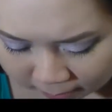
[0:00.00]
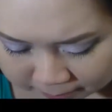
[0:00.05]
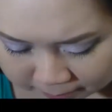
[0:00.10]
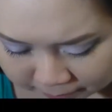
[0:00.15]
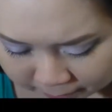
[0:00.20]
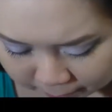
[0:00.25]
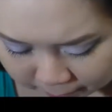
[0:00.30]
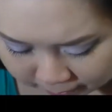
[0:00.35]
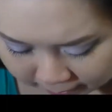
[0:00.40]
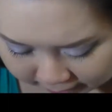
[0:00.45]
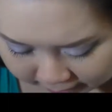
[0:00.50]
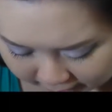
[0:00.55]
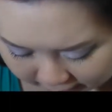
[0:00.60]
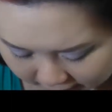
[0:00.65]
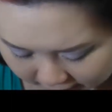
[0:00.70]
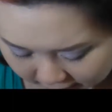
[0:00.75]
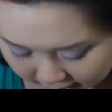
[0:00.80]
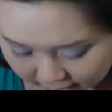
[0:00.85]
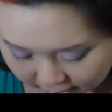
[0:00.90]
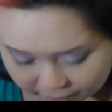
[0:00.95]
The one that
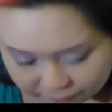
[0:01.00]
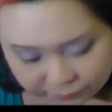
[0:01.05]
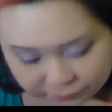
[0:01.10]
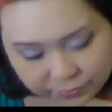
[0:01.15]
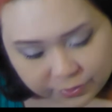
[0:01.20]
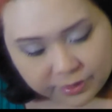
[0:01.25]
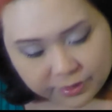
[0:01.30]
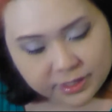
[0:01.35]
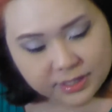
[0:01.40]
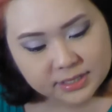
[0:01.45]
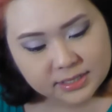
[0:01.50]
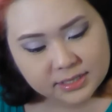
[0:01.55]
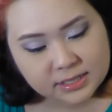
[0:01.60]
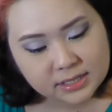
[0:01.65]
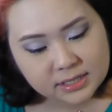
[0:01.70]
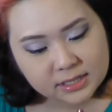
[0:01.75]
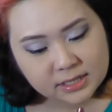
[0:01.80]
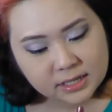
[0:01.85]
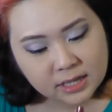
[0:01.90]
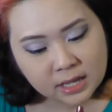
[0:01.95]
I have here is
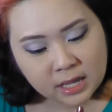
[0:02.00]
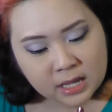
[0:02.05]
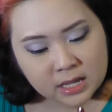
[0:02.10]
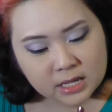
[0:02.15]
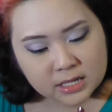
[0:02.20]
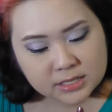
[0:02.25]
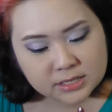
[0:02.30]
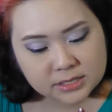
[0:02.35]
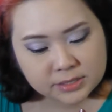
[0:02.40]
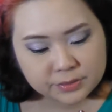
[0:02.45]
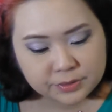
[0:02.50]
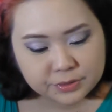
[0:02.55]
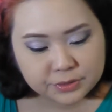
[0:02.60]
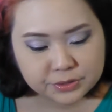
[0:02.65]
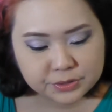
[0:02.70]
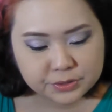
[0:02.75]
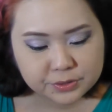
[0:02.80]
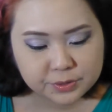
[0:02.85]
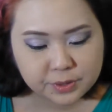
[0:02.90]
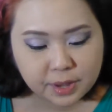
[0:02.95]
the
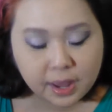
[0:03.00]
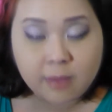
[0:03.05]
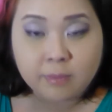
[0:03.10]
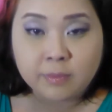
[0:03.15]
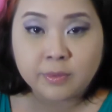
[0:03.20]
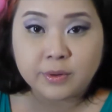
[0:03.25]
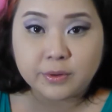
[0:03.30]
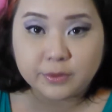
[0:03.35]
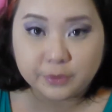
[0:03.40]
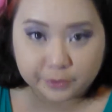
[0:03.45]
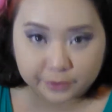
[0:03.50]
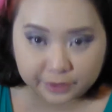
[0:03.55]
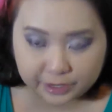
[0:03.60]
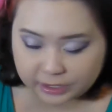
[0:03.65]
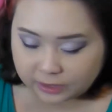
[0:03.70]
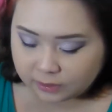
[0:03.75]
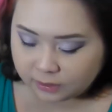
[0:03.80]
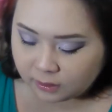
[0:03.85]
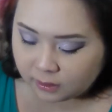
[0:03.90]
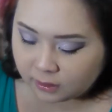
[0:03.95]
02 Emerald
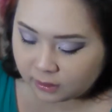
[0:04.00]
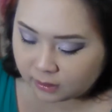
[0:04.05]
Green,